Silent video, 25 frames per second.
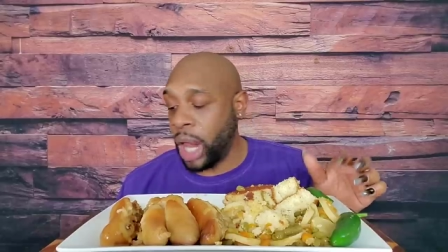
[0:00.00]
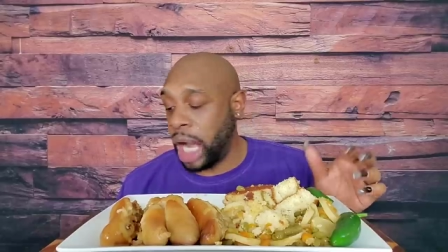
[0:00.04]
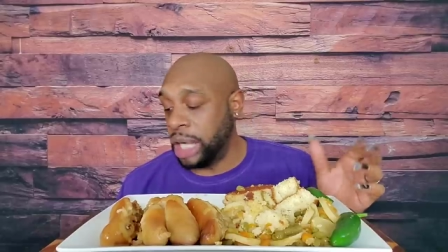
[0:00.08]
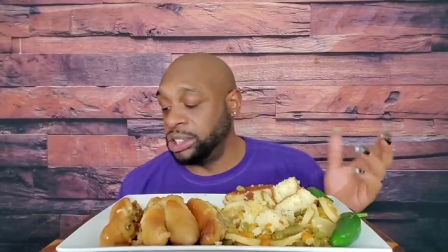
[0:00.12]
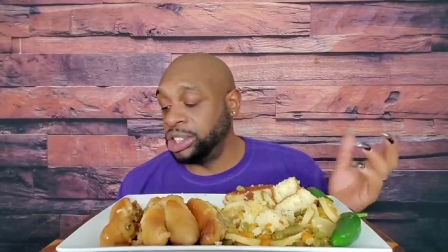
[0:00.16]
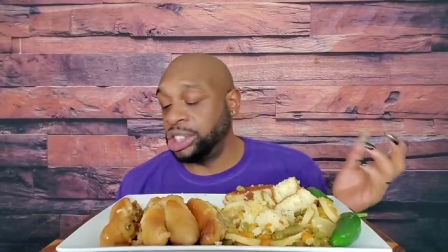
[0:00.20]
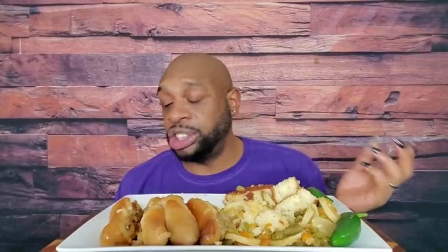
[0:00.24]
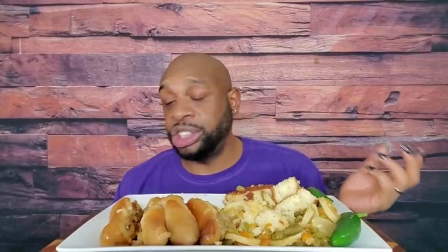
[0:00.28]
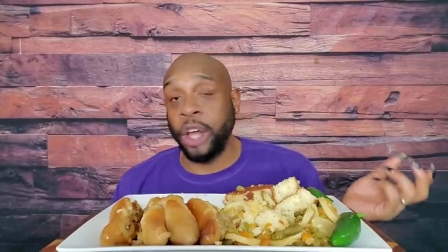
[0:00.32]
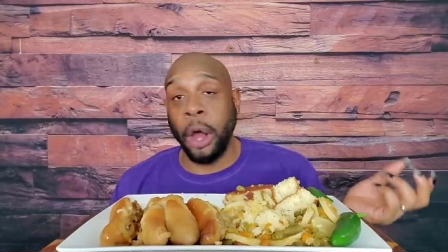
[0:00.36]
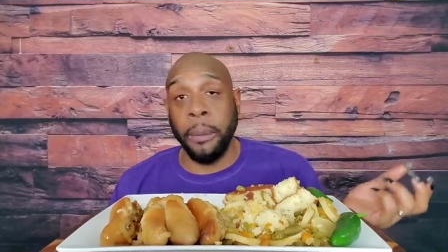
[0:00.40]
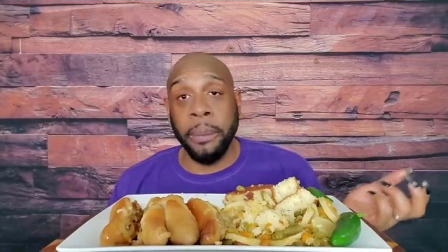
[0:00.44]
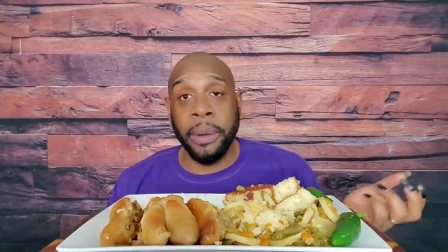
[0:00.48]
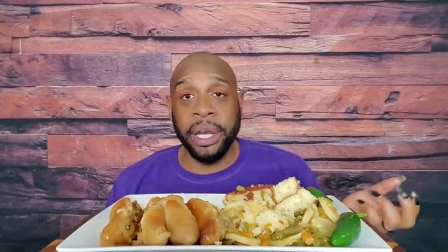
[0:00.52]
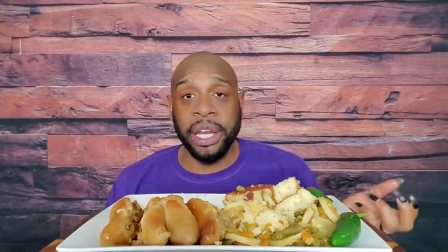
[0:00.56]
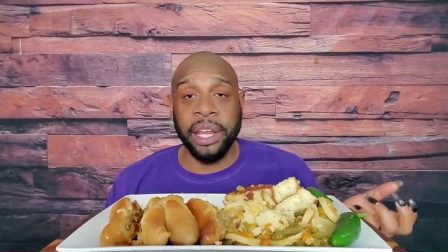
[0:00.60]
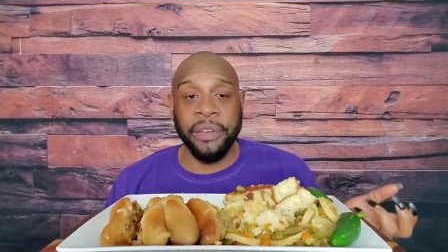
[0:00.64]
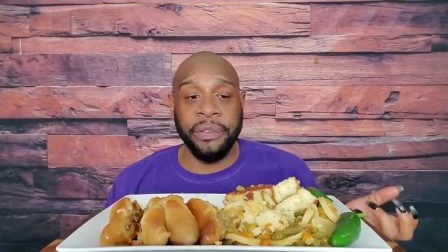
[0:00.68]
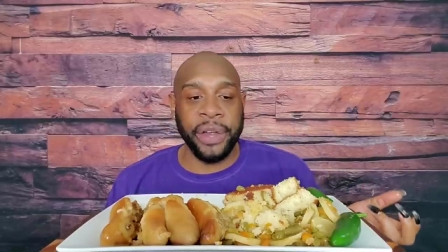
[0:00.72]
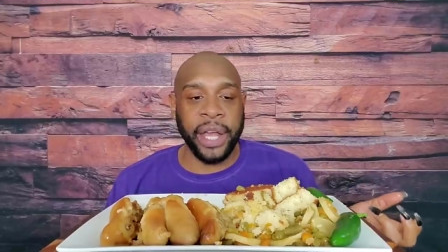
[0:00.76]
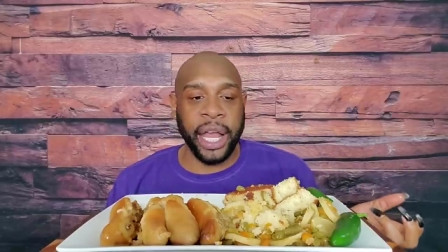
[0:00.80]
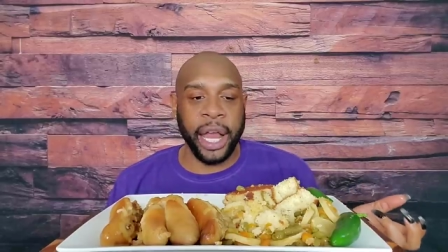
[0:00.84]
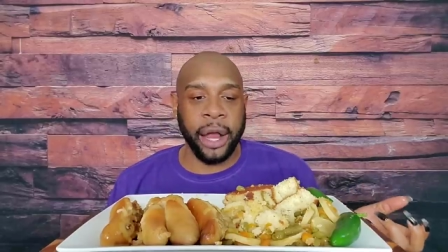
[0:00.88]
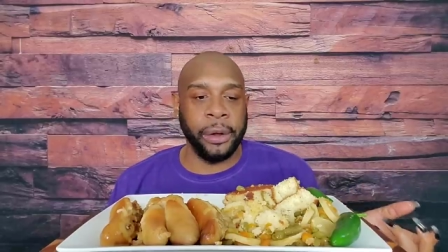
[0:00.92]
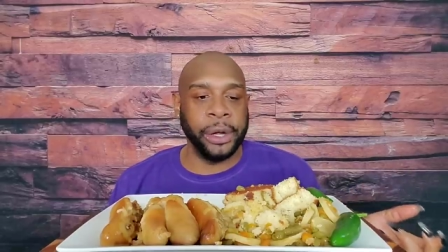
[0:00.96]
in so many
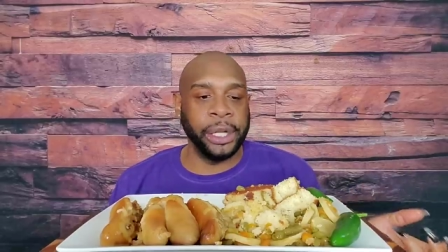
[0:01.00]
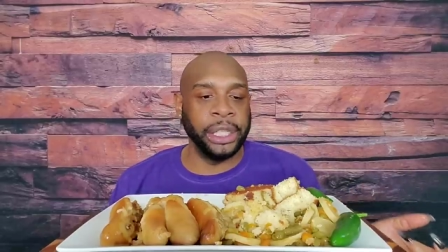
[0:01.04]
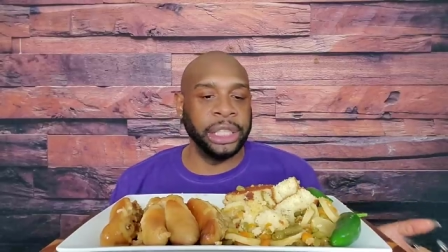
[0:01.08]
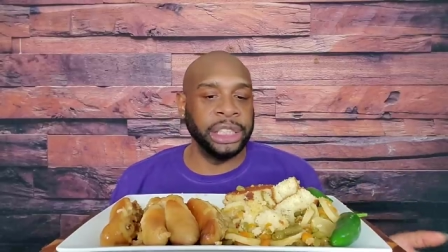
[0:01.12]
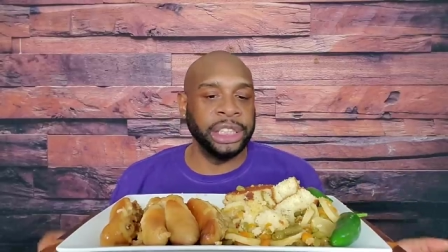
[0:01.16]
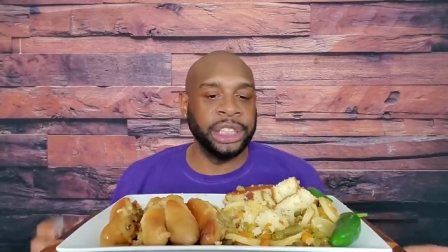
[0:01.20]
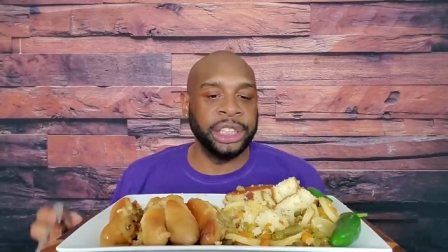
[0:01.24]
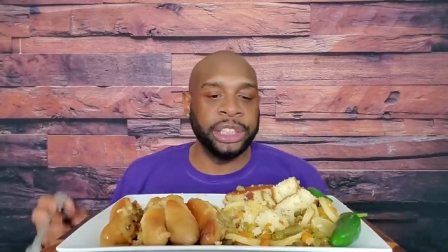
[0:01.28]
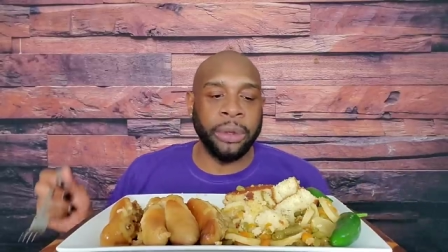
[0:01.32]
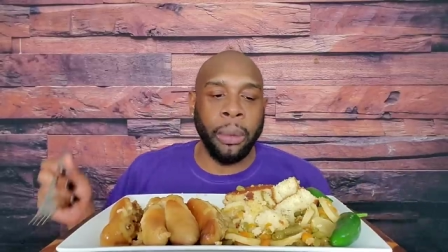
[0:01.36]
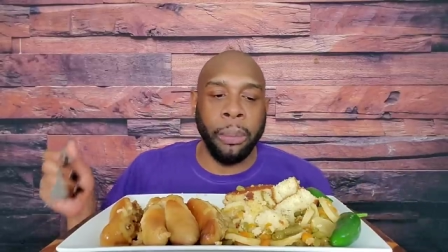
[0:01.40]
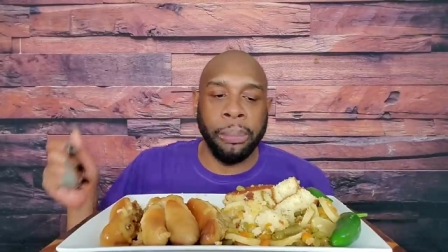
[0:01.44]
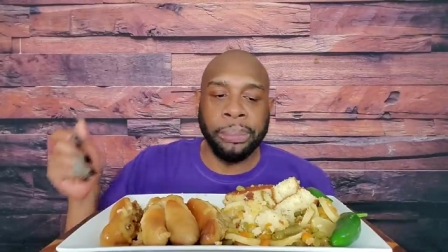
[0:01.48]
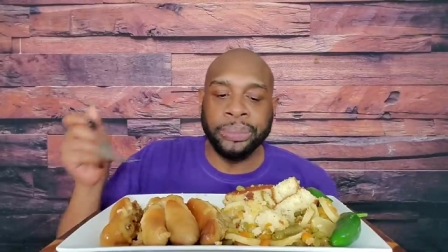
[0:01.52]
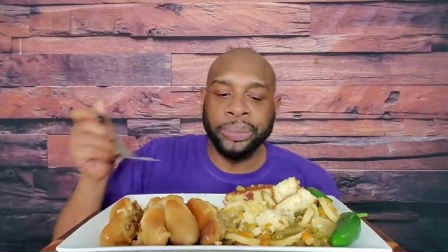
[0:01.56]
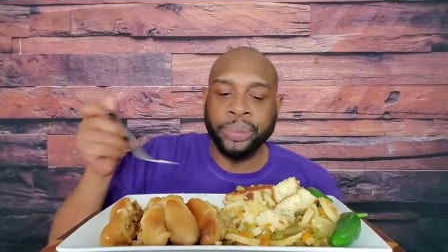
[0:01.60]
different areas.